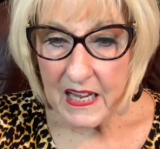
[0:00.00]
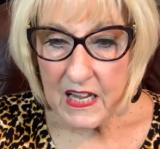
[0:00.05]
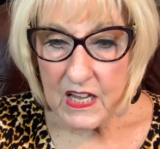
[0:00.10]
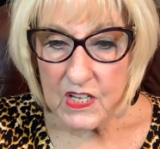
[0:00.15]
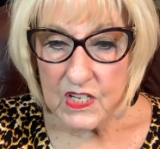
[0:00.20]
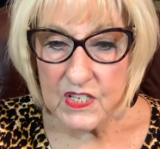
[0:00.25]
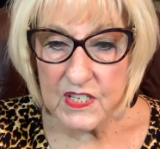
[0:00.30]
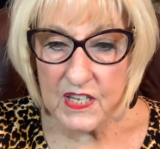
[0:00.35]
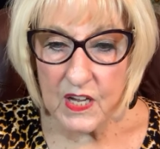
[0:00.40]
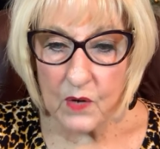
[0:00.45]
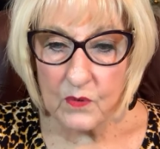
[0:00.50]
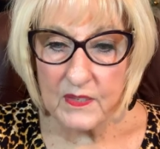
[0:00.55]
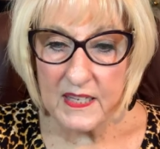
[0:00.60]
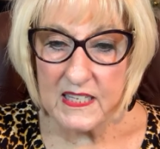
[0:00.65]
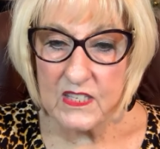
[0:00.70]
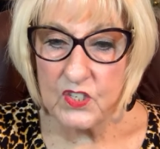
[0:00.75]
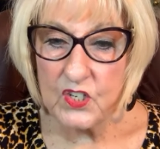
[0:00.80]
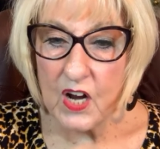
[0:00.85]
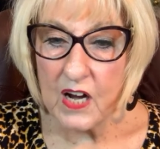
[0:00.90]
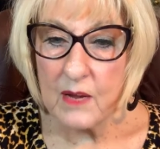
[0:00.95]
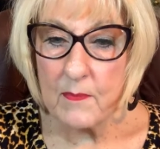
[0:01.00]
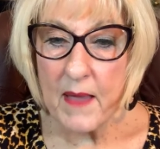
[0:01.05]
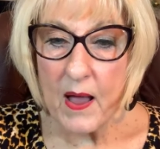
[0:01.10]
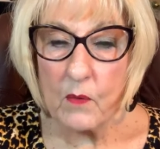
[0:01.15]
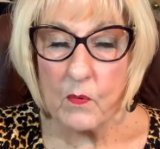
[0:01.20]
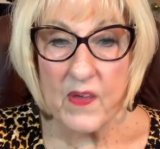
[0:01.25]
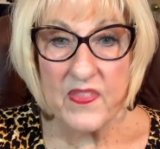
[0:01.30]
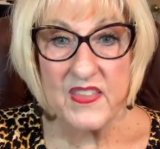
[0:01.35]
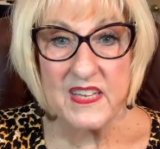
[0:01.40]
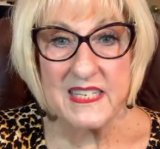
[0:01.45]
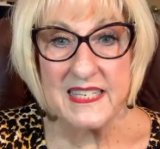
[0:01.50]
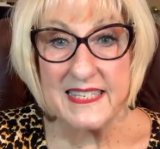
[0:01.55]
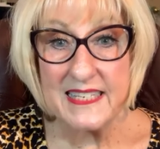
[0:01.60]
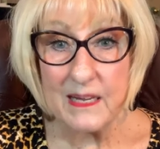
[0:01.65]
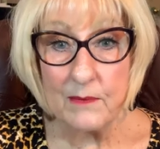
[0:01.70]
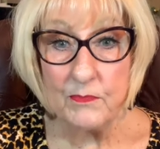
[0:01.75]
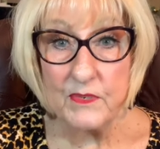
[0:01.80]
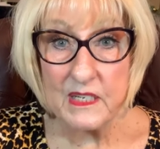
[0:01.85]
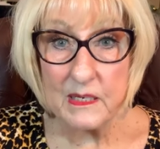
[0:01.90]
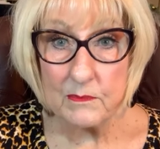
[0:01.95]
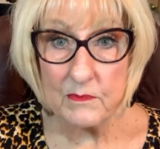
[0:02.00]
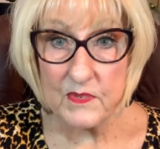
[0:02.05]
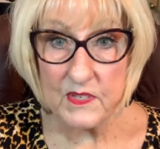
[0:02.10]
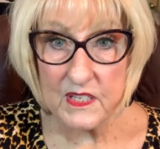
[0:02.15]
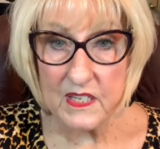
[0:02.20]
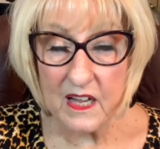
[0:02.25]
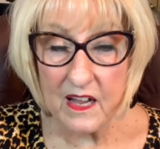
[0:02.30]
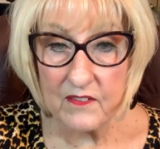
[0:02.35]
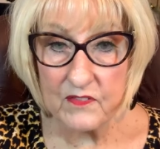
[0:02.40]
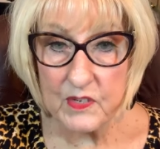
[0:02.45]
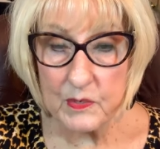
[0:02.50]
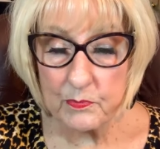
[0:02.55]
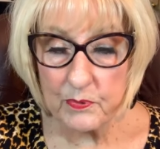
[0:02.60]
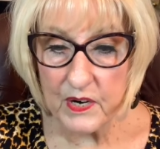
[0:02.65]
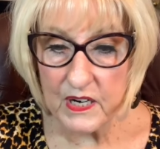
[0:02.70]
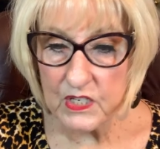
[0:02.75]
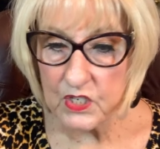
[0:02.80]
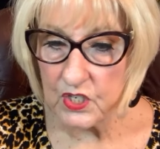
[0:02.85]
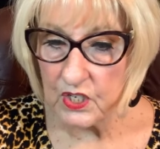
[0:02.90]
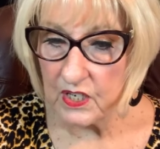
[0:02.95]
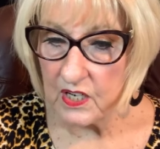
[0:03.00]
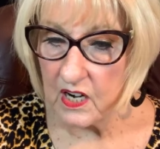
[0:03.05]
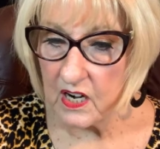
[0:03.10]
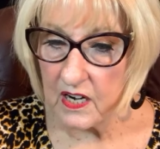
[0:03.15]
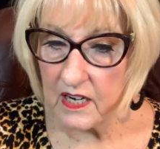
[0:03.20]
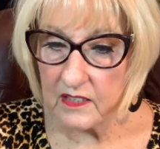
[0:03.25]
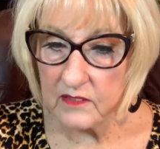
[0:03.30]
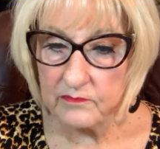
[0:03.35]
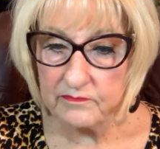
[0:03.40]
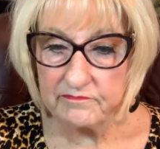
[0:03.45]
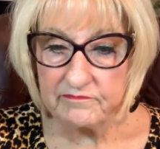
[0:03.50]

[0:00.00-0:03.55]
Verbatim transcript: So let's talk about what the symptoms of depression are.